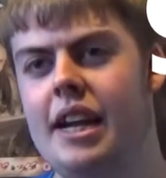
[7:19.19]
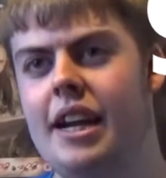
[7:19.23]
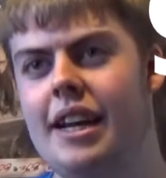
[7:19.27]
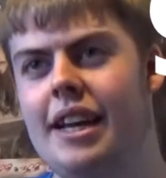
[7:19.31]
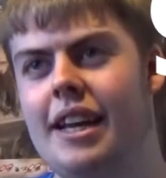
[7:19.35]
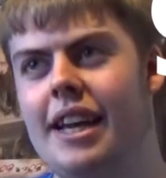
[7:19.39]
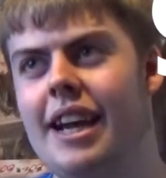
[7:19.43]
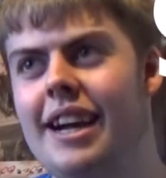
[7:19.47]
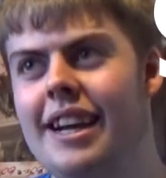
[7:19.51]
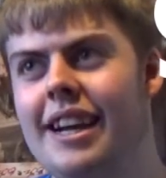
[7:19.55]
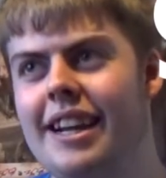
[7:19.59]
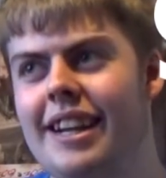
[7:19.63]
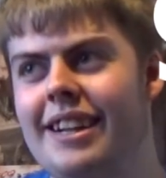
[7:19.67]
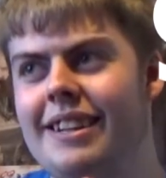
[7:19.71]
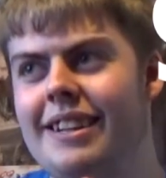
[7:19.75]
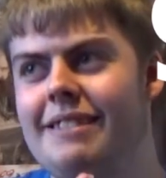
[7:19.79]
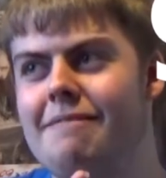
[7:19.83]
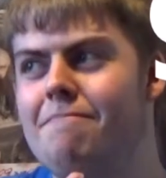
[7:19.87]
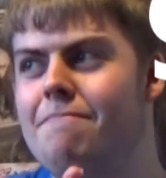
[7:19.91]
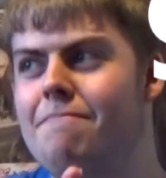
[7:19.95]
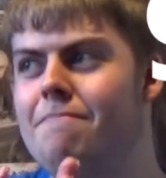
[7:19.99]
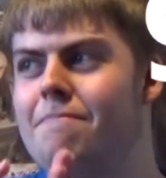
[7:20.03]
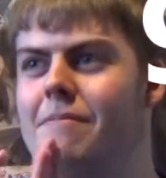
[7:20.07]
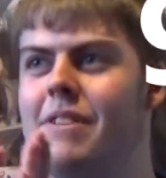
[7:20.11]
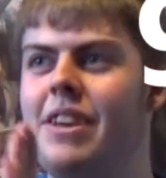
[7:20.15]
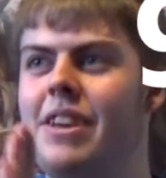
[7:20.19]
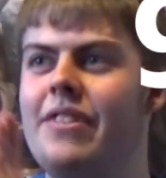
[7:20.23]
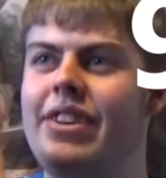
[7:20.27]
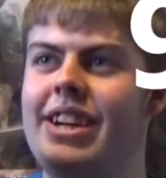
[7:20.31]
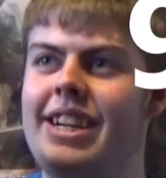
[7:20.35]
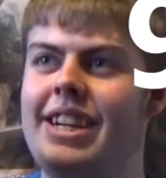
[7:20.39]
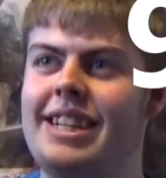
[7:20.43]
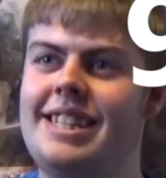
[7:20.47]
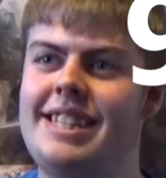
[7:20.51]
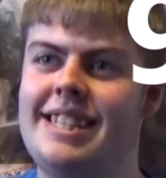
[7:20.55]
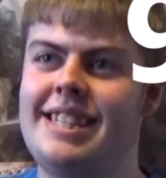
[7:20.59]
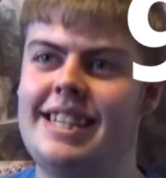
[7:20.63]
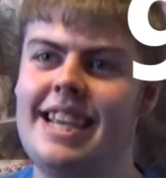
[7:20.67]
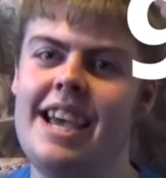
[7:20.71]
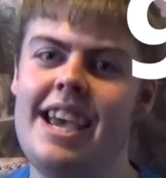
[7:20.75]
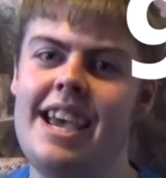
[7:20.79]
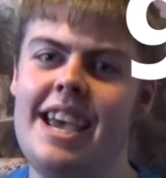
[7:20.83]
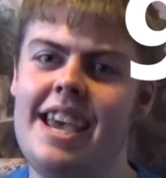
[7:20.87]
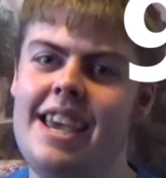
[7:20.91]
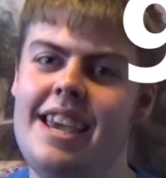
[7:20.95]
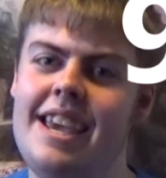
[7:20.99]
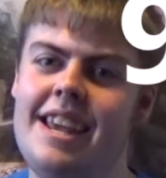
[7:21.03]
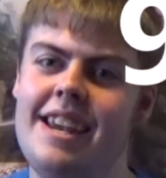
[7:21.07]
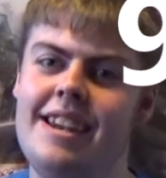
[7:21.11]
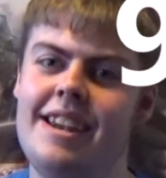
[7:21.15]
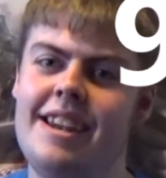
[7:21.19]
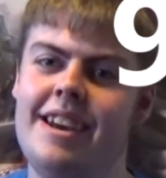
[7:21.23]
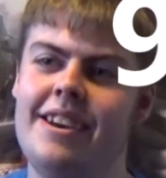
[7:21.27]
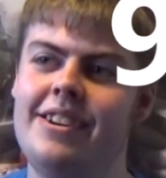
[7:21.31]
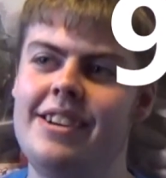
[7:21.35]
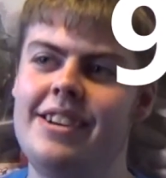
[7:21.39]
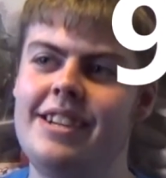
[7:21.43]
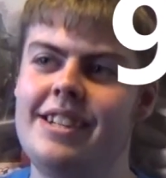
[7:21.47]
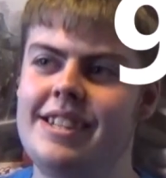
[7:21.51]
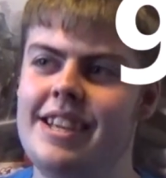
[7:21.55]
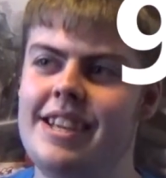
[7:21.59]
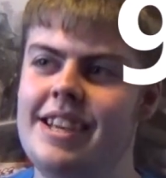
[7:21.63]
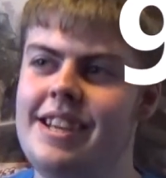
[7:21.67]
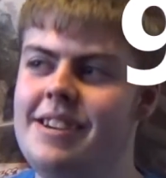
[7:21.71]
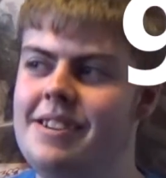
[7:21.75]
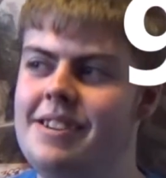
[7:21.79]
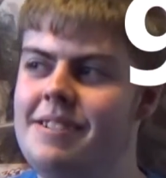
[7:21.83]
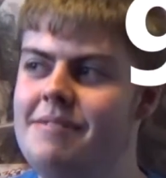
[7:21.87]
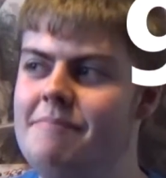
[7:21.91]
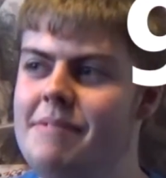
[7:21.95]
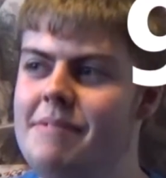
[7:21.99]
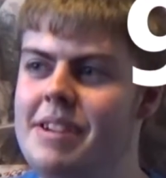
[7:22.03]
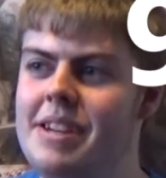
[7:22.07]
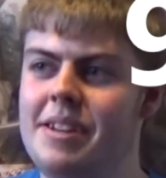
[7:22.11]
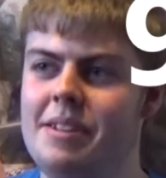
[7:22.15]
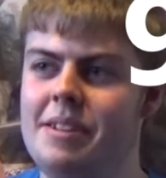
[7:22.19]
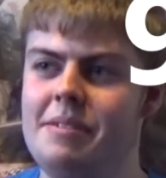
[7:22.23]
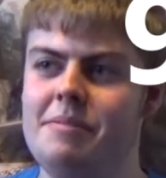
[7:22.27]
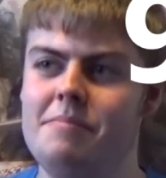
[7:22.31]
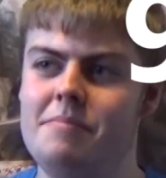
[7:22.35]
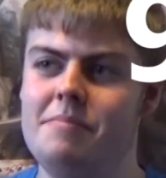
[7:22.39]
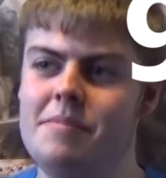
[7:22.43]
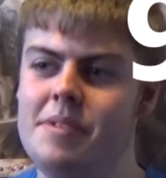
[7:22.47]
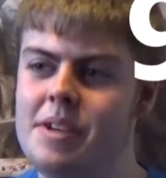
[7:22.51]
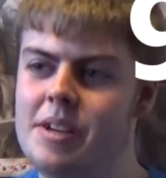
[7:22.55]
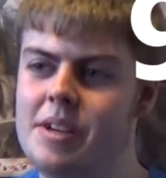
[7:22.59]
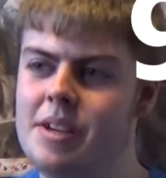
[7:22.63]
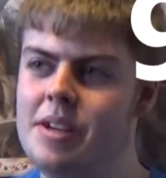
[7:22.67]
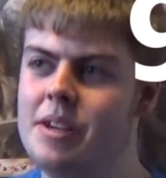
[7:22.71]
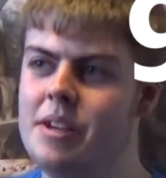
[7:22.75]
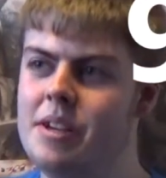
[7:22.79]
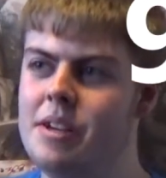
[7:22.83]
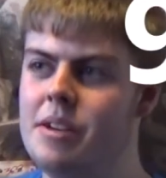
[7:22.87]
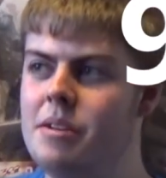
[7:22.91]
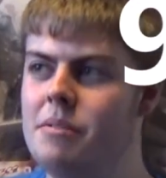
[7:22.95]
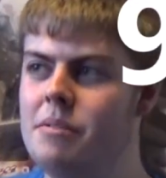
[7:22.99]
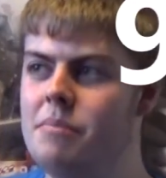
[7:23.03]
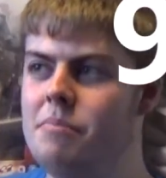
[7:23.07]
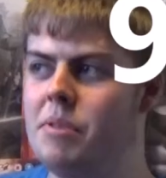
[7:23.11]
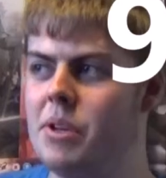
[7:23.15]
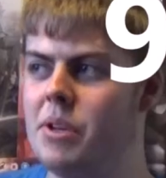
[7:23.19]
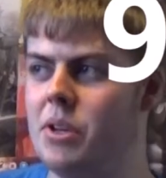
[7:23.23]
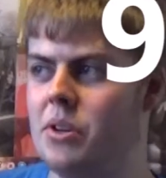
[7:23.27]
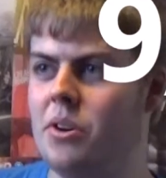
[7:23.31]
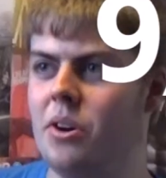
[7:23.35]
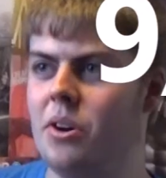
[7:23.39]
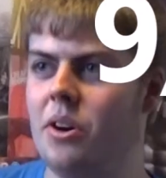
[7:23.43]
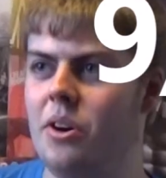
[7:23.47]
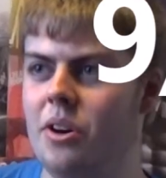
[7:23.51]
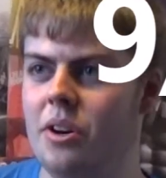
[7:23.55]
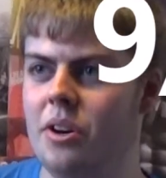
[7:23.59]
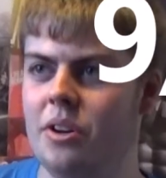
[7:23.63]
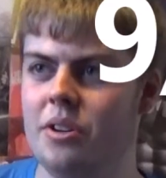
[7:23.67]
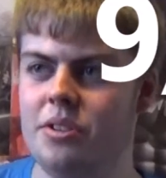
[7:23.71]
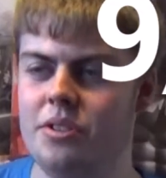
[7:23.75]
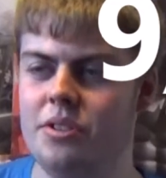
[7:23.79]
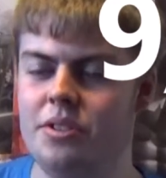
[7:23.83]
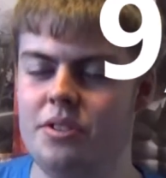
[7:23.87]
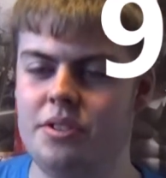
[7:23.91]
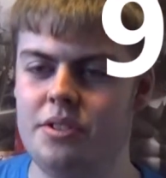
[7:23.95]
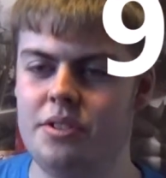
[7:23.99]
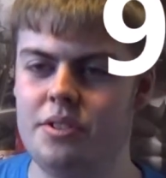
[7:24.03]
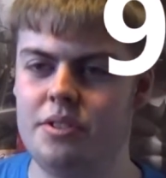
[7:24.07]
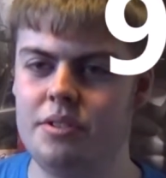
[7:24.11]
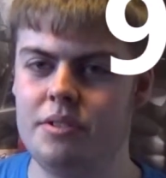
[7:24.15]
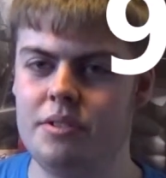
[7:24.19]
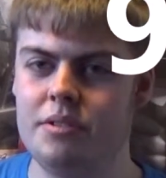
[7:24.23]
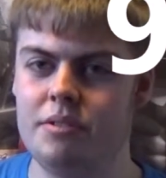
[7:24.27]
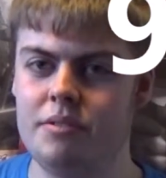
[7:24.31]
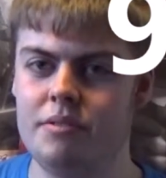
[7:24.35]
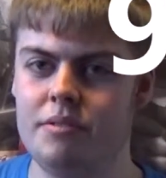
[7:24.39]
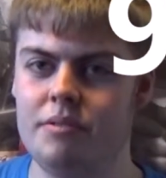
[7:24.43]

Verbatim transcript: I can't give it a 10 out of 10 mainly because...